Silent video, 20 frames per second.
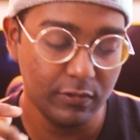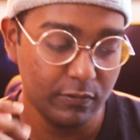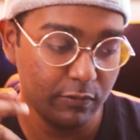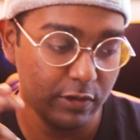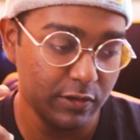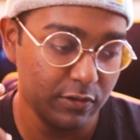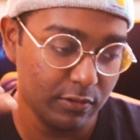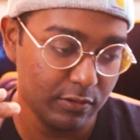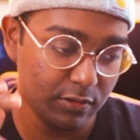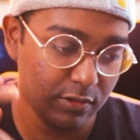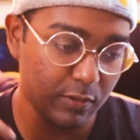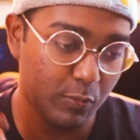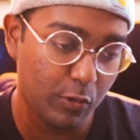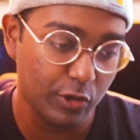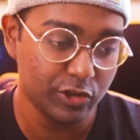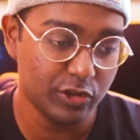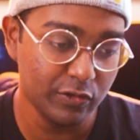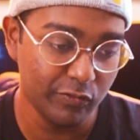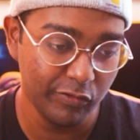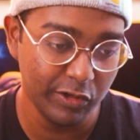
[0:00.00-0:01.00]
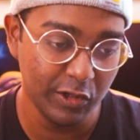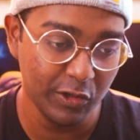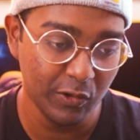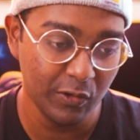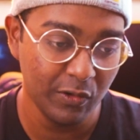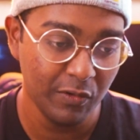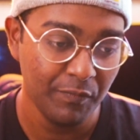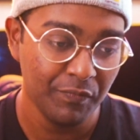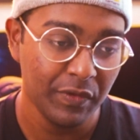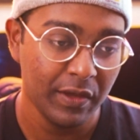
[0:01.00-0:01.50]
When they watch your
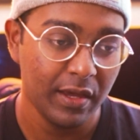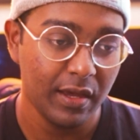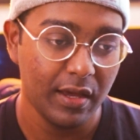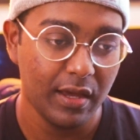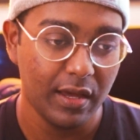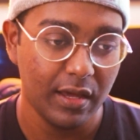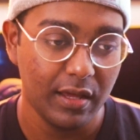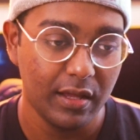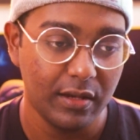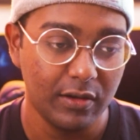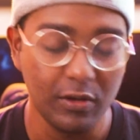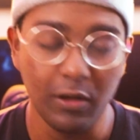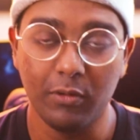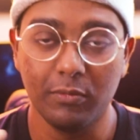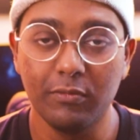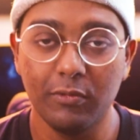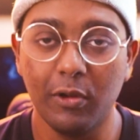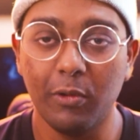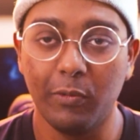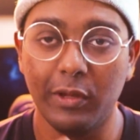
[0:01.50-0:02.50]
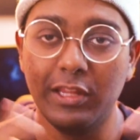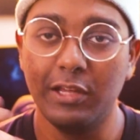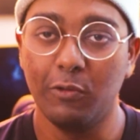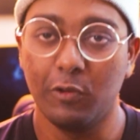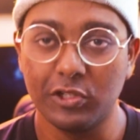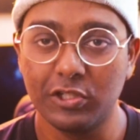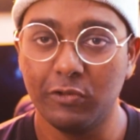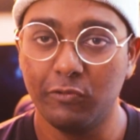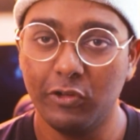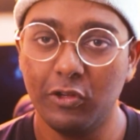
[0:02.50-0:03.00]
video, not when they
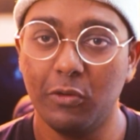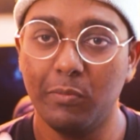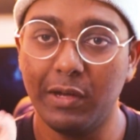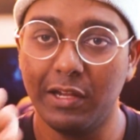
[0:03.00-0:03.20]
watch the video,